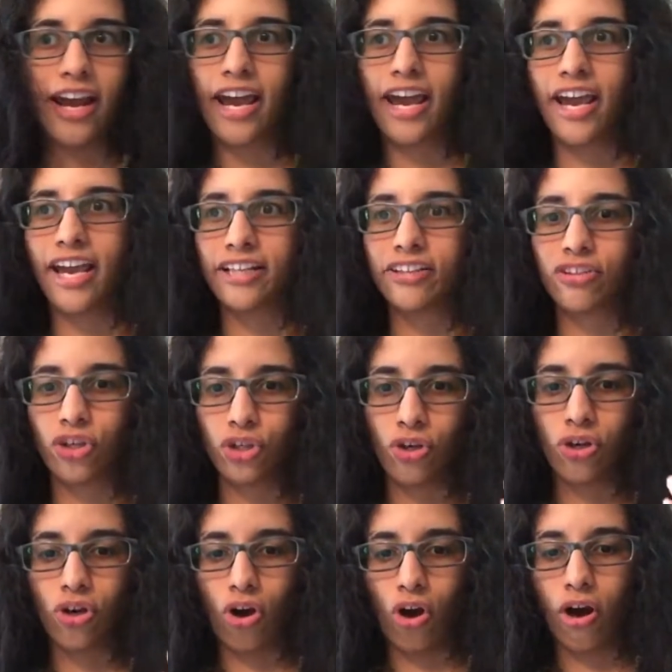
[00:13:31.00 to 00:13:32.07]
and your
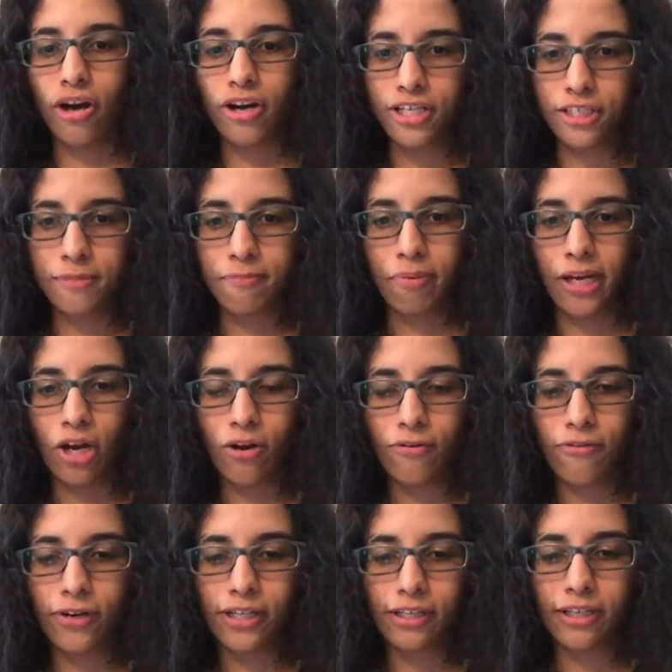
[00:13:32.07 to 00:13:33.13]
car is
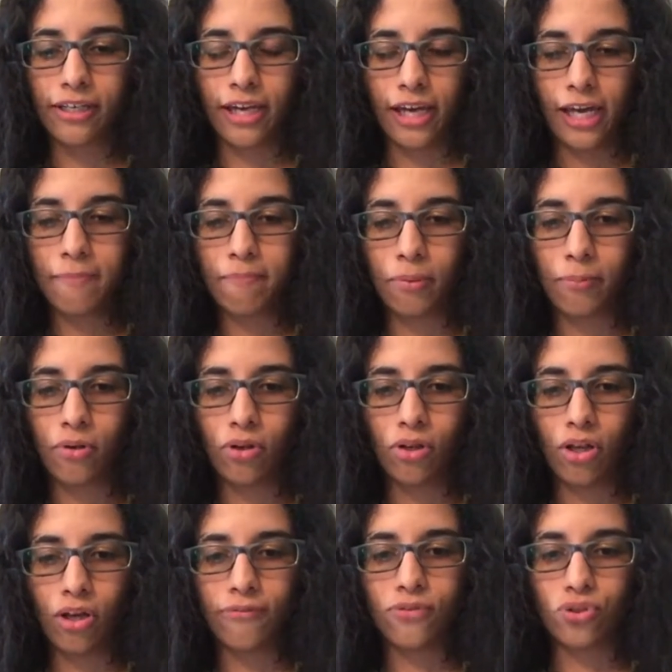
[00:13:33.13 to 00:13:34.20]
perfectly
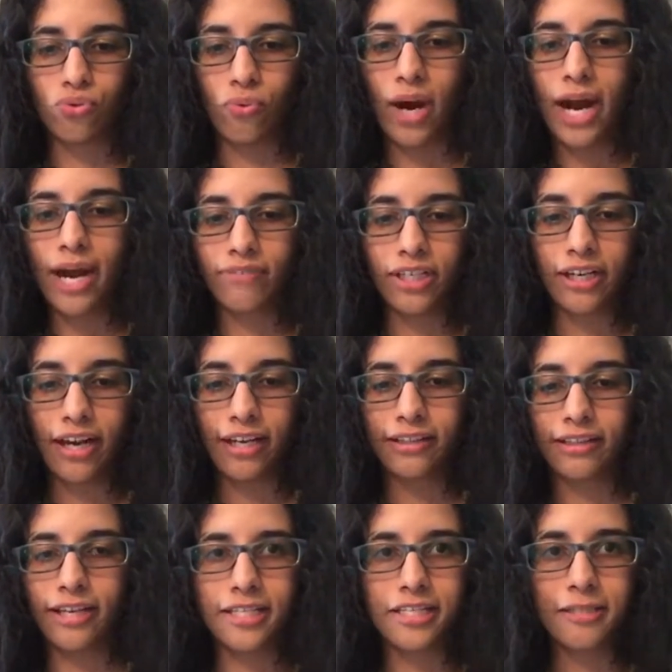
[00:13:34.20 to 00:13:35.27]
capable of driving at
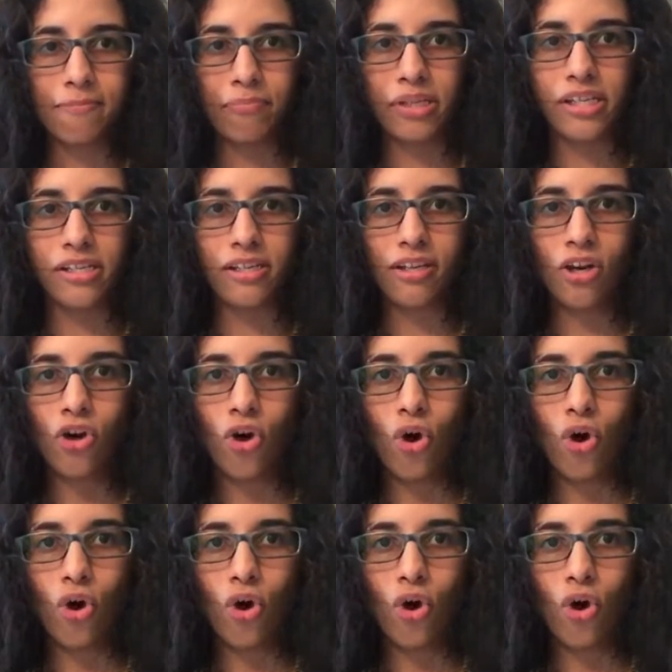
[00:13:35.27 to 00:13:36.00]
that speed.